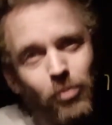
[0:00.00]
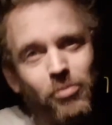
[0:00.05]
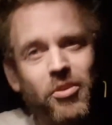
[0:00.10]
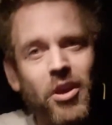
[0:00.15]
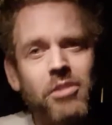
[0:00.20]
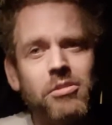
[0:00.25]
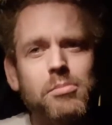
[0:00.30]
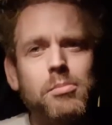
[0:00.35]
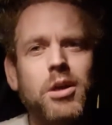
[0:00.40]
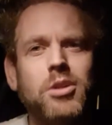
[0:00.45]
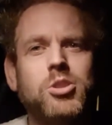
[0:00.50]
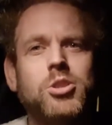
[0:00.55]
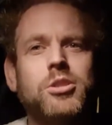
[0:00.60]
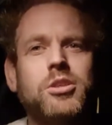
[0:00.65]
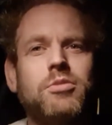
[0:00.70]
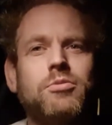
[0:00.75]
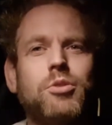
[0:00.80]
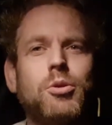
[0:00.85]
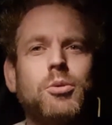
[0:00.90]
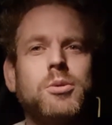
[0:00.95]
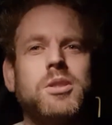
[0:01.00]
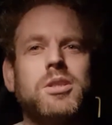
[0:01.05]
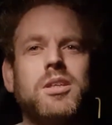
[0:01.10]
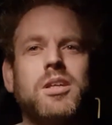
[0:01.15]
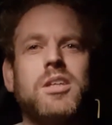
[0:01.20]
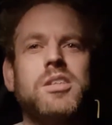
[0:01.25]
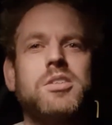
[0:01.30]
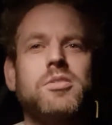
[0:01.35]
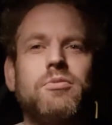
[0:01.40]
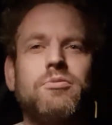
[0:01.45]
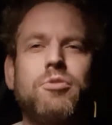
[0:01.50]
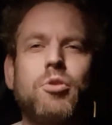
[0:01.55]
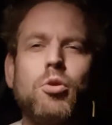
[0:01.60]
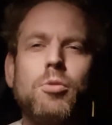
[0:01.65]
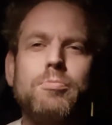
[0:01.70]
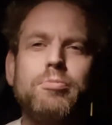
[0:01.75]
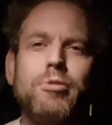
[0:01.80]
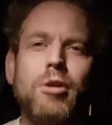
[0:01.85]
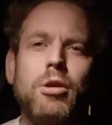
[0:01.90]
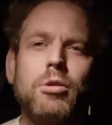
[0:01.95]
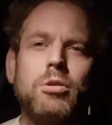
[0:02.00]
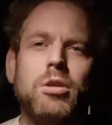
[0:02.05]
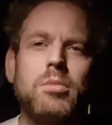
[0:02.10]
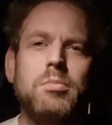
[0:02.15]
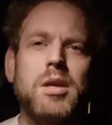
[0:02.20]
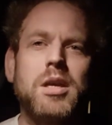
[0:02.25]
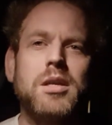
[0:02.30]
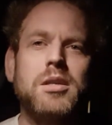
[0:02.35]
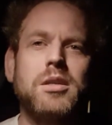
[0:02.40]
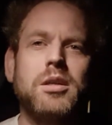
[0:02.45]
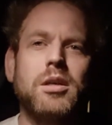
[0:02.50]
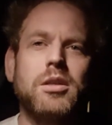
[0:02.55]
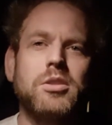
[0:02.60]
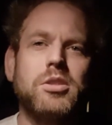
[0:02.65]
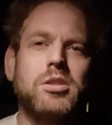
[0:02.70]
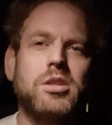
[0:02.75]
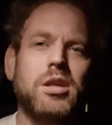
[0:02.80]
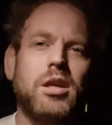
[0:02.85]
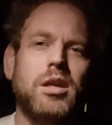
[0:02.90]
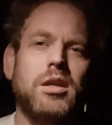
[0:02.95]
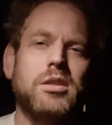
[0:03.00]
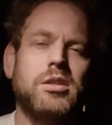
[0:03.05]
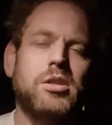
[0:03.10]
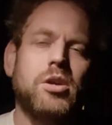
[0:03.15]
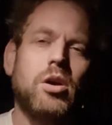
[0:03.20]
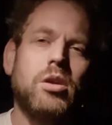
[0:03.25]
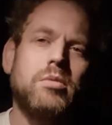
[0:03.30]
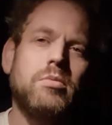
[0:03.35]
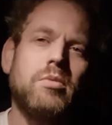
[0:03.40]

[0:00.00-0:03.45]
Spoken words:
very much looking forward to this. For pro comedians, it's kind of